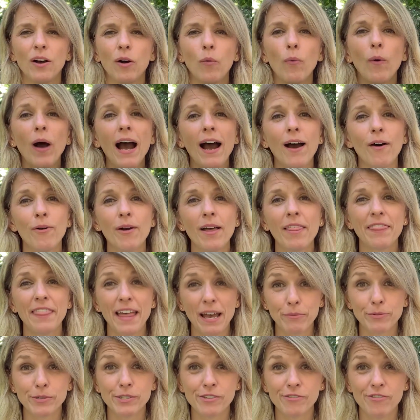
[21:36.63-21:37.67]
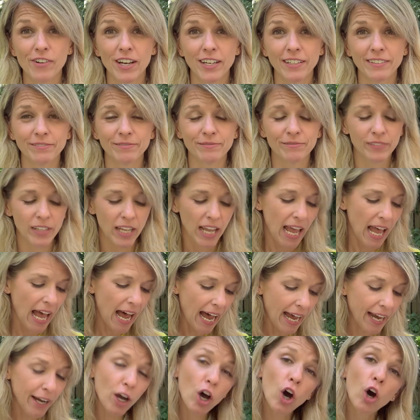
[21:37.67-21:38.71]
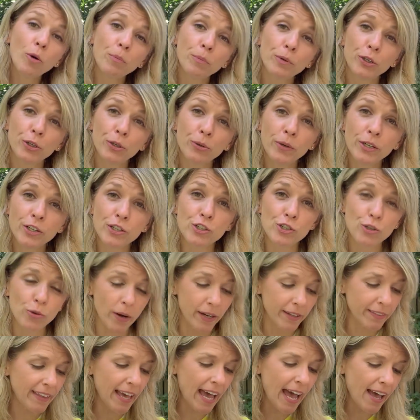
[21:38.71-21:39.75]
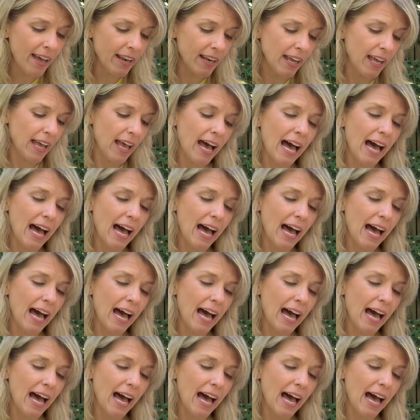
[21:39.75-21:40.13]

Wow, that was fun. I hope you enjoyed that.